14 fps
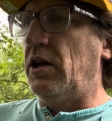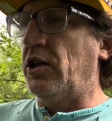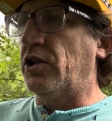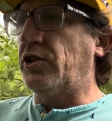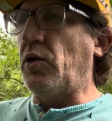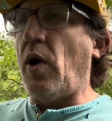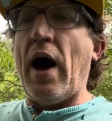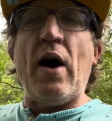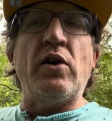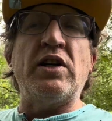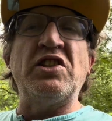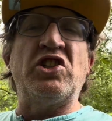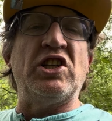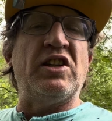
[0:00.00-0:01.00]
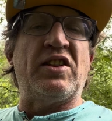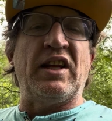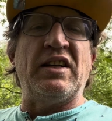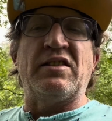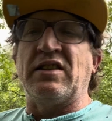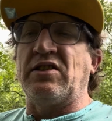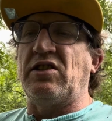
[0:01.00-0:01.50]
So how can she
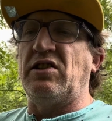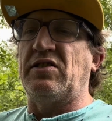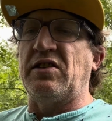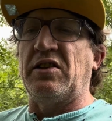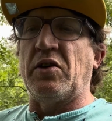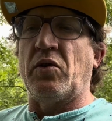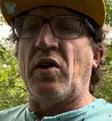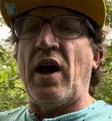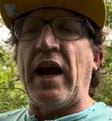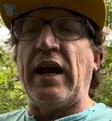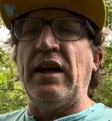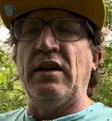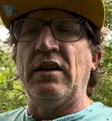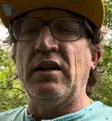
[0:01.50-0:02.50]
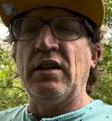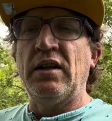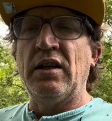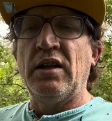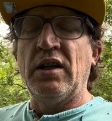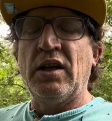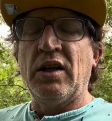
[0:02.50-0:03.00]
think that she's in the right
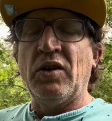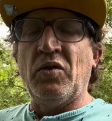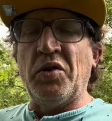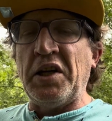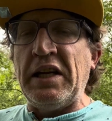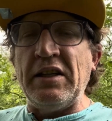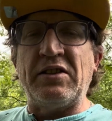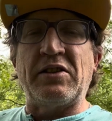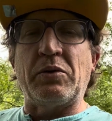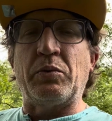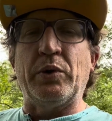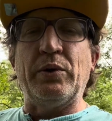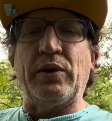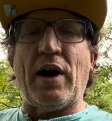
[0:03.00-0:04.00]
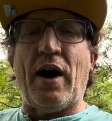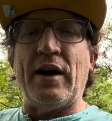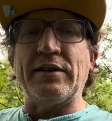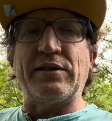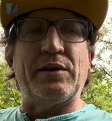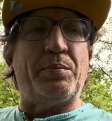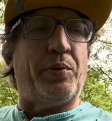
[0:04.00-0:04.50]
when he's the root
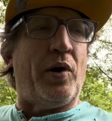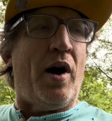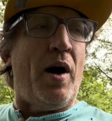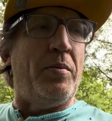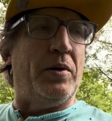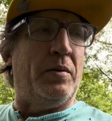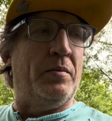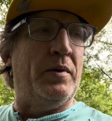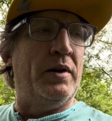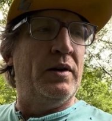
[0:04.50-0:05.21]
cause of the problem?